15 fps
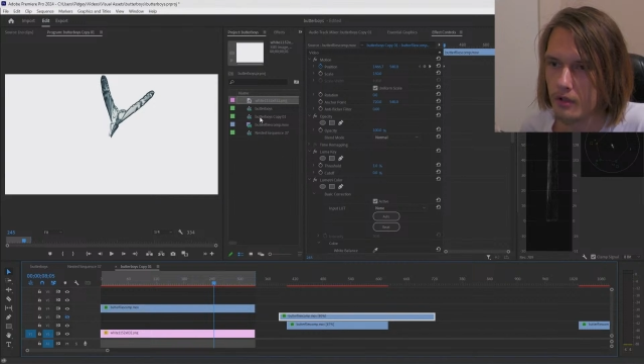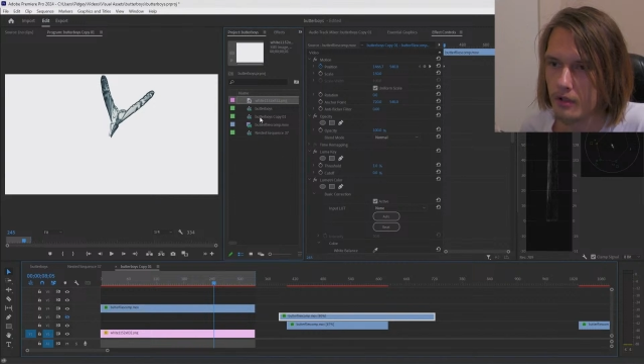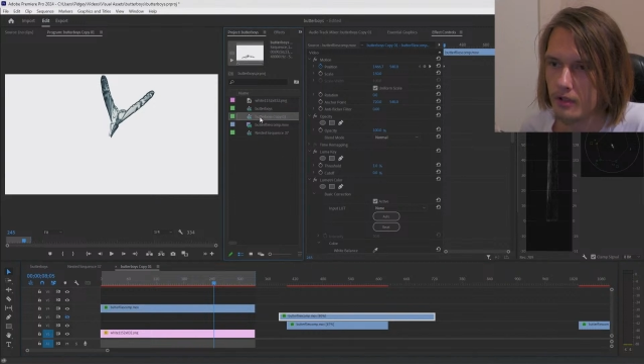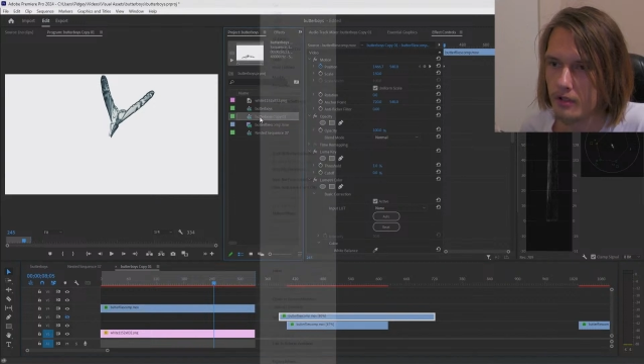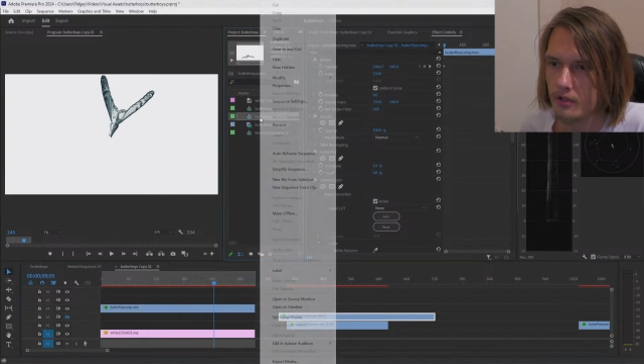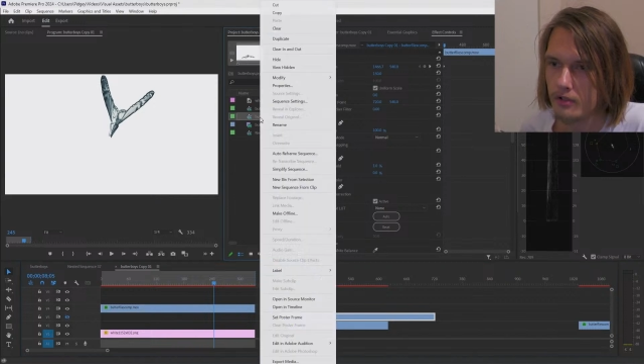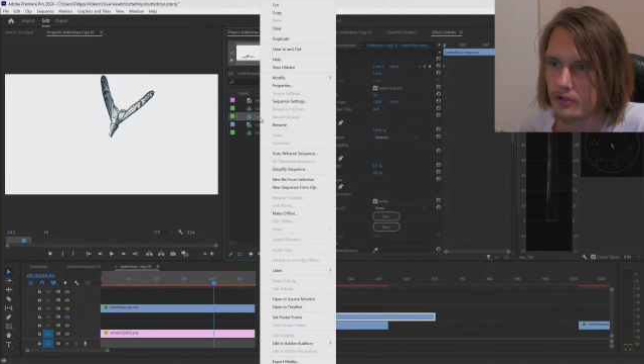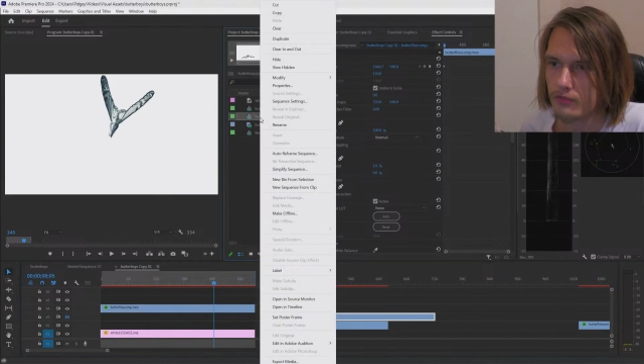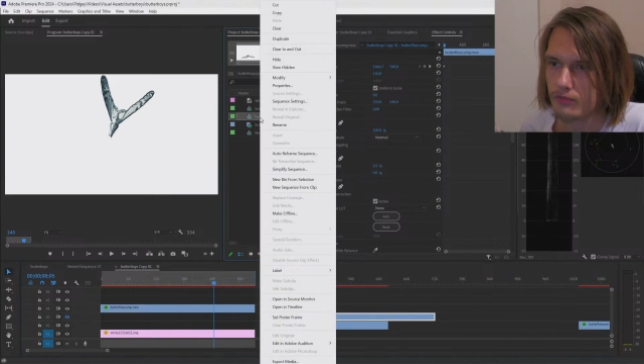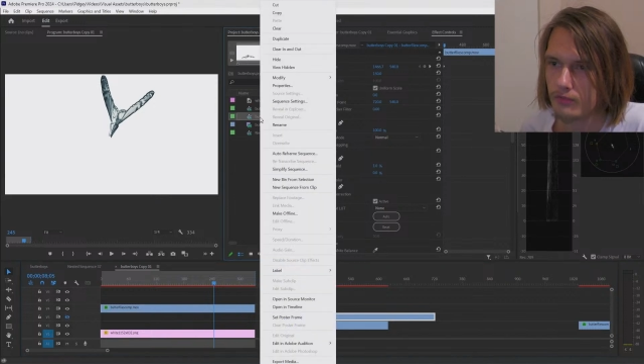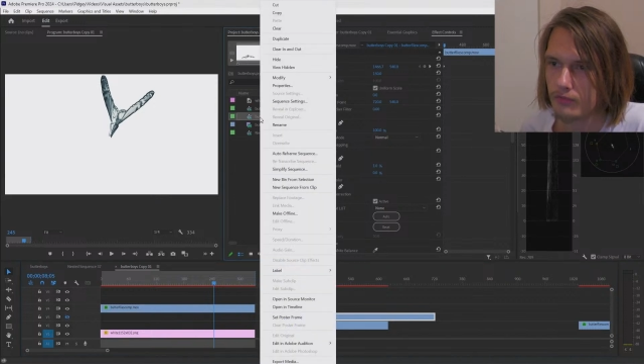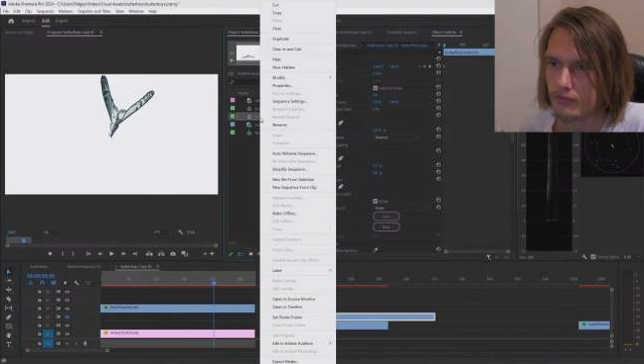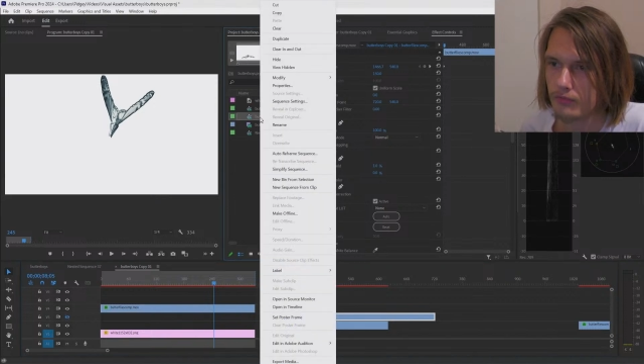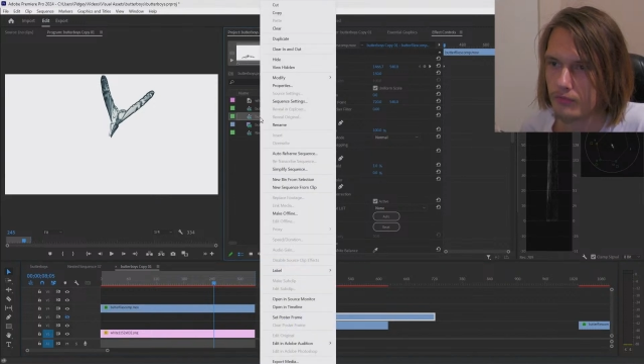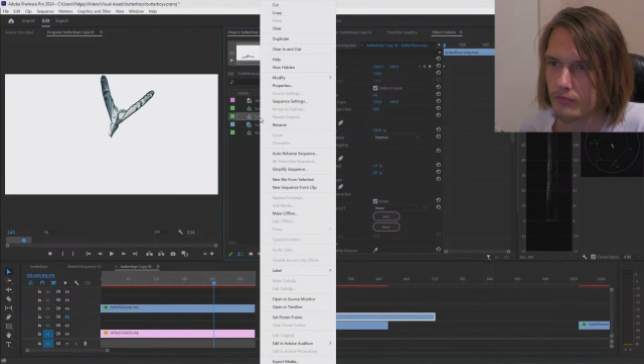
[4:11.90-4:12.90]
is
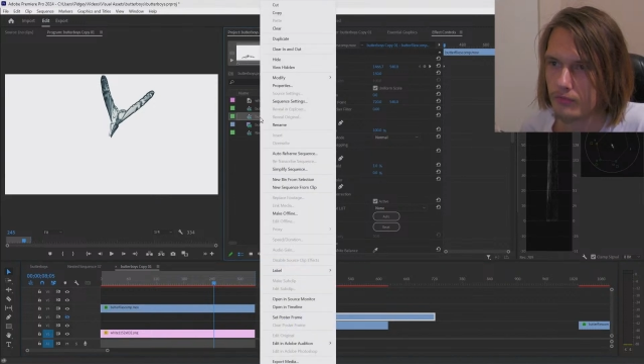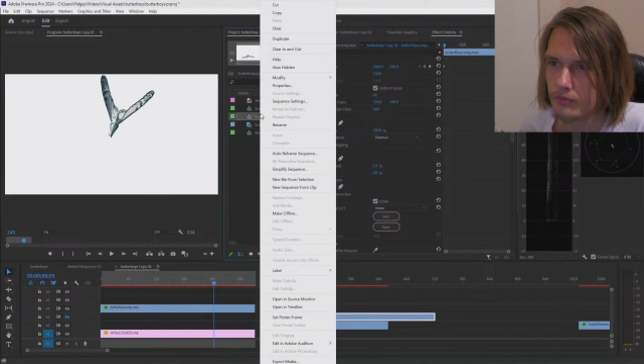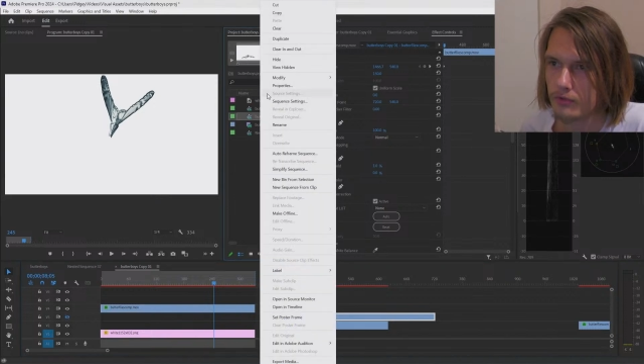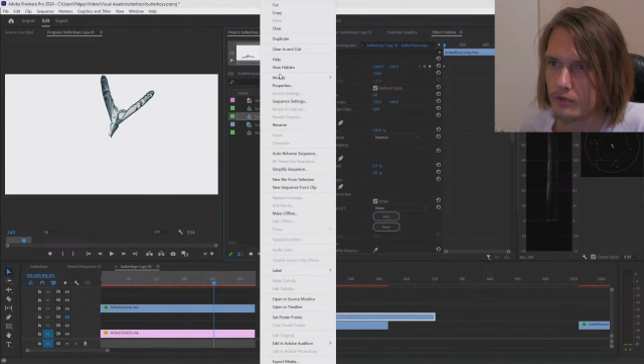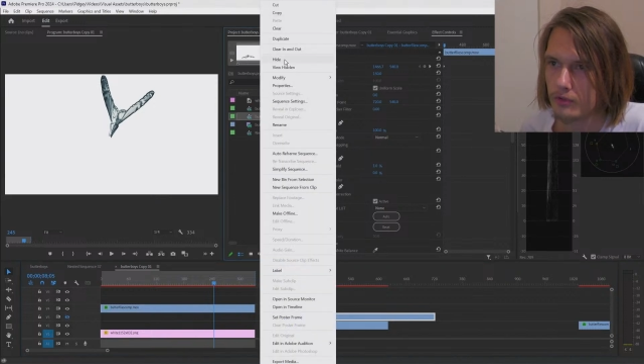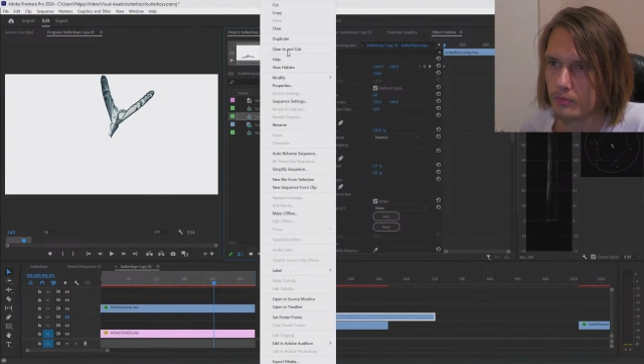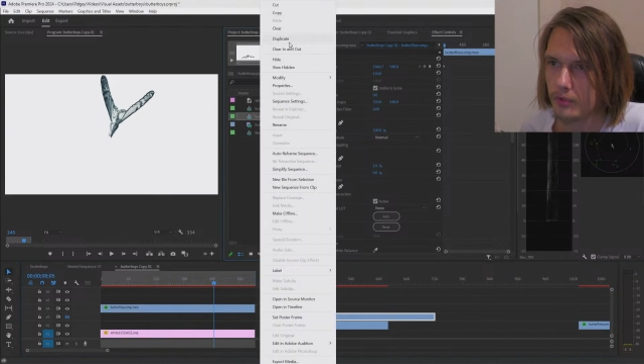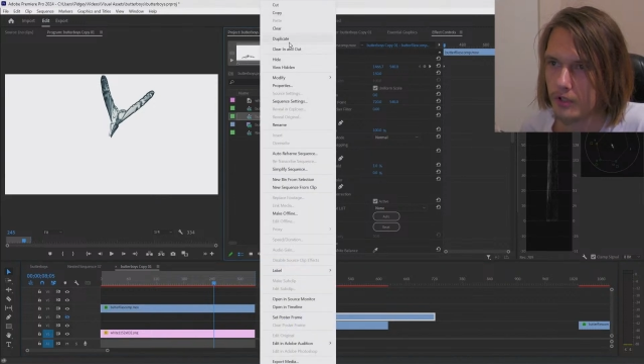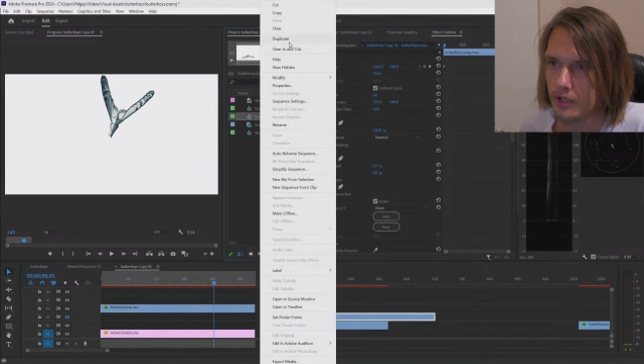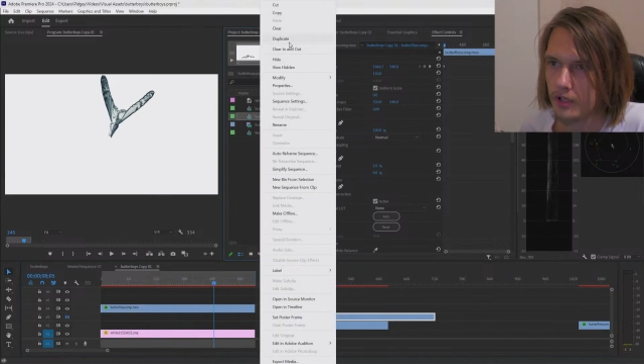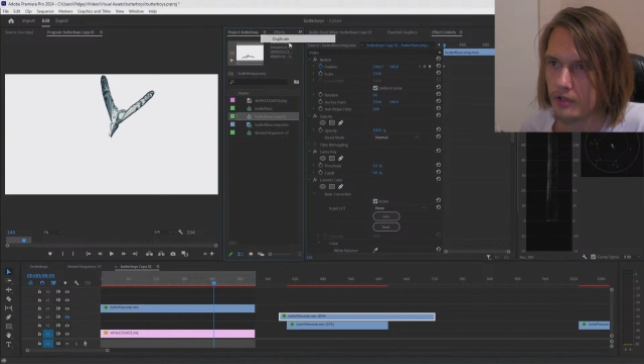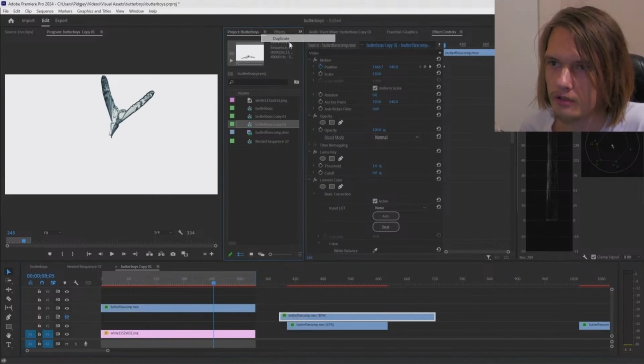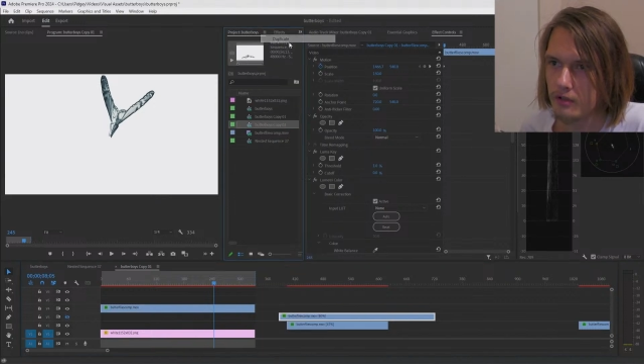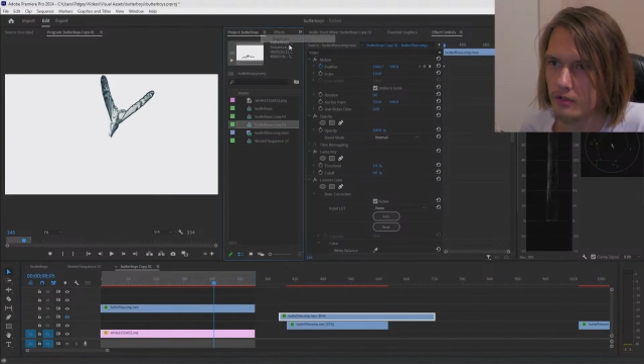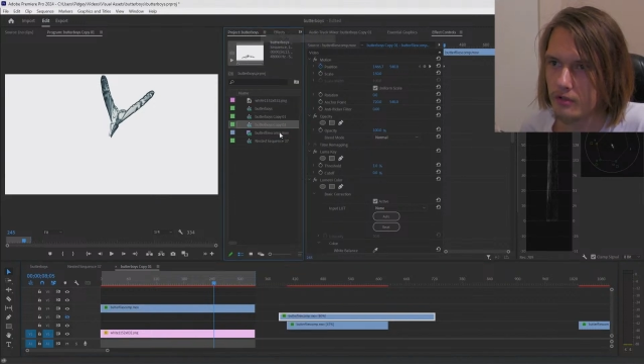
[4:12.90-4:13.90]

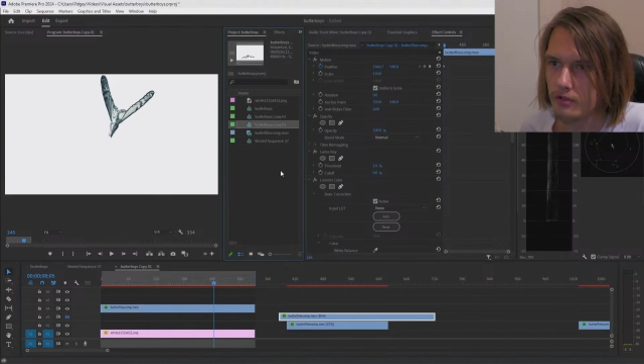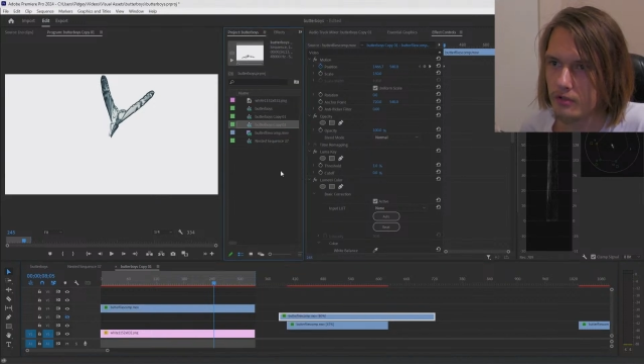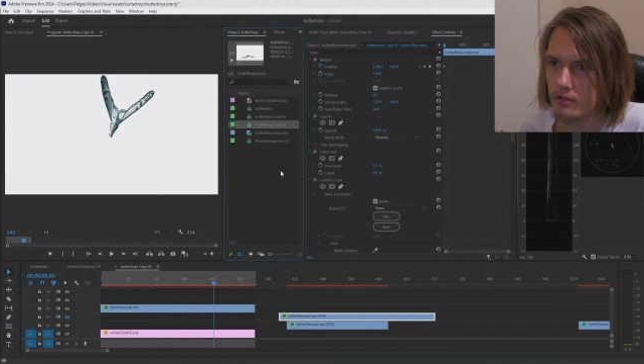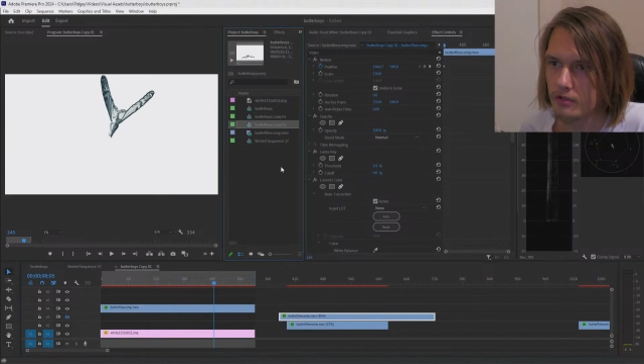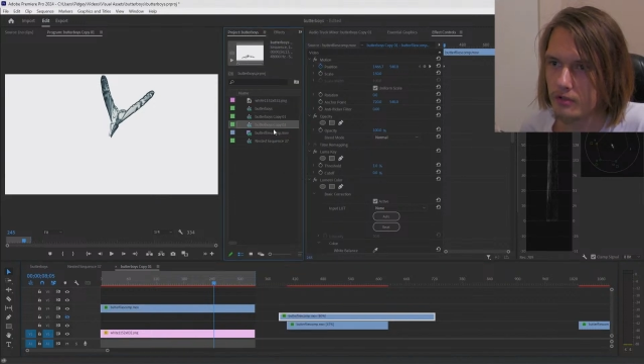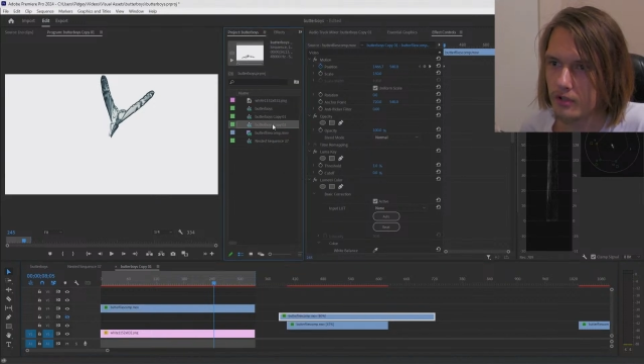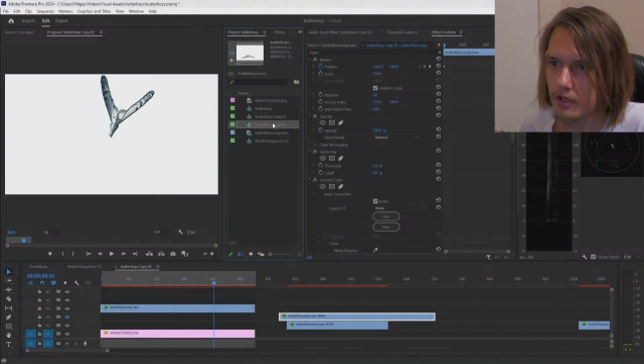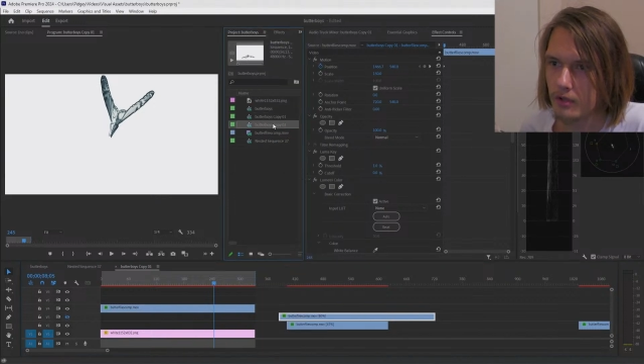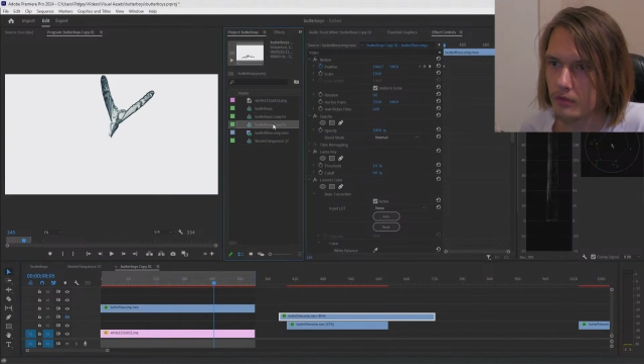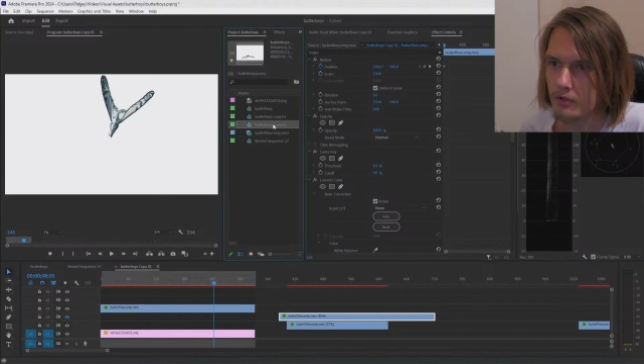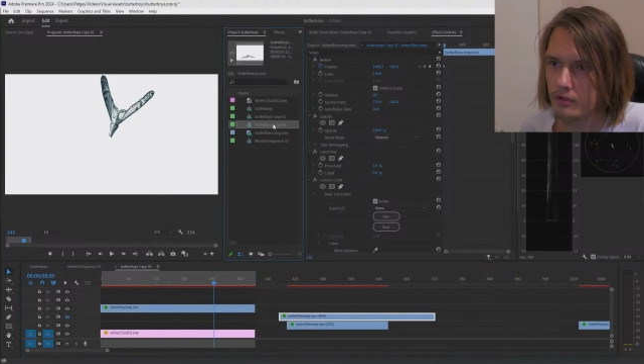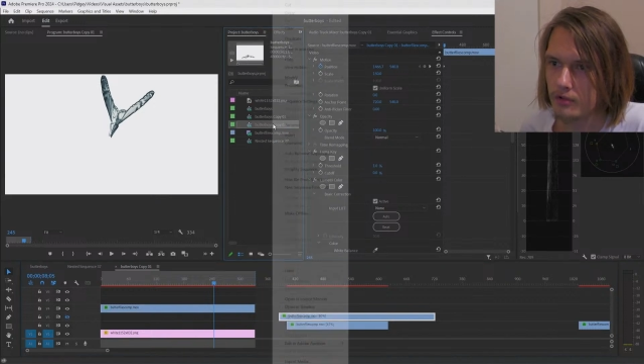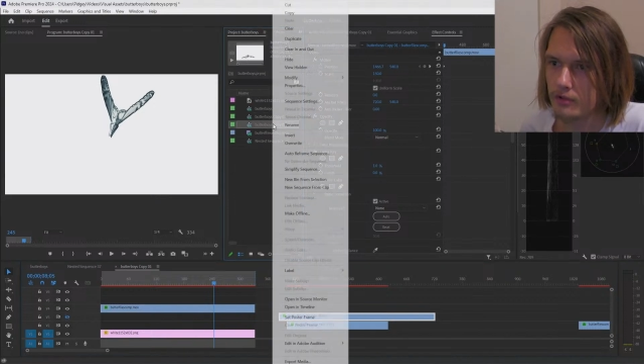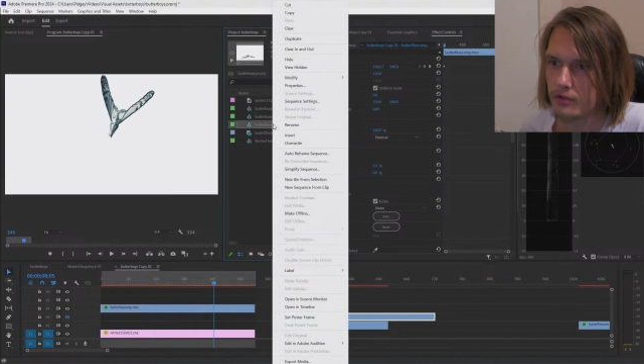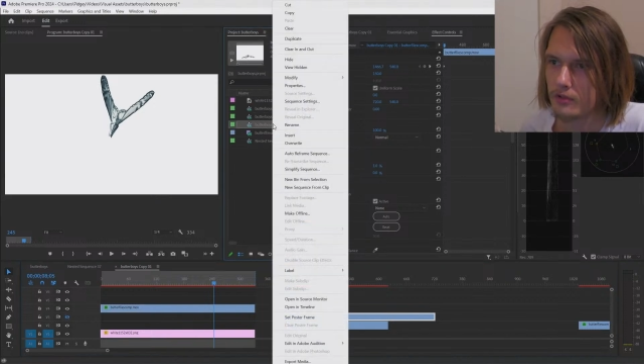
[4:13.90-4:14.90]
duplicate this
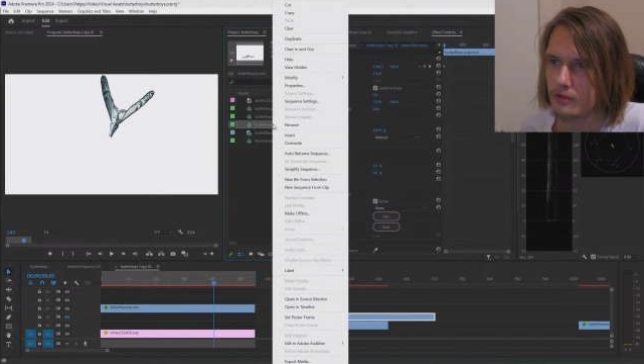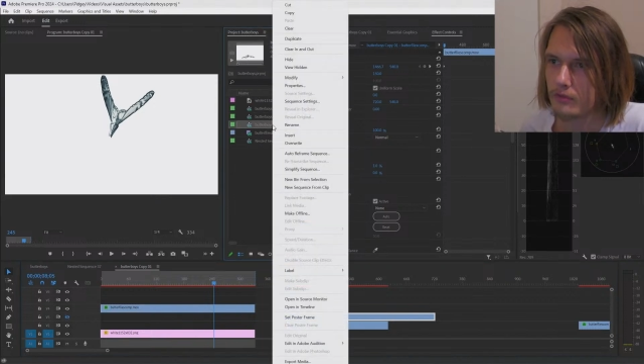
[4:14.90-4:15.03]
sequence,